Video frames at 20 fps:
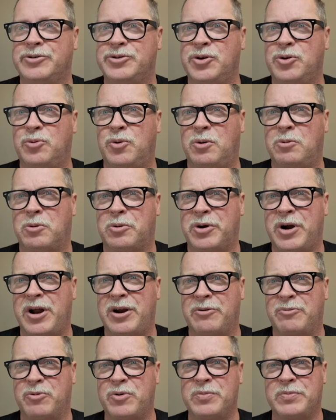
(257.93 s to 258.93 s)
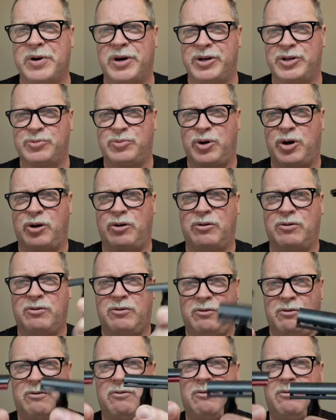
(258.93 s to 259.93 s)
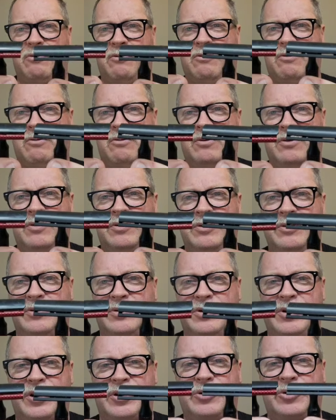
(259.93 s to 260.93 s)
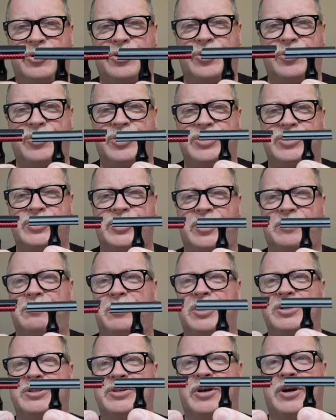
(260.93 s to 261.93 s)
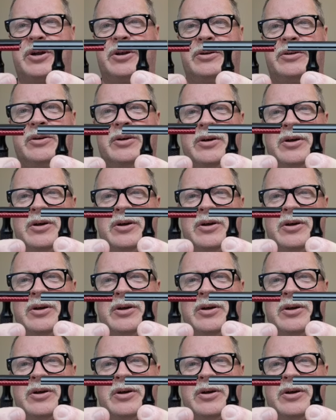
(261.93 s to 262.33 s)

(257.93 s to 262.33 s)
So while we're at it, we might as well take a look at these side by side.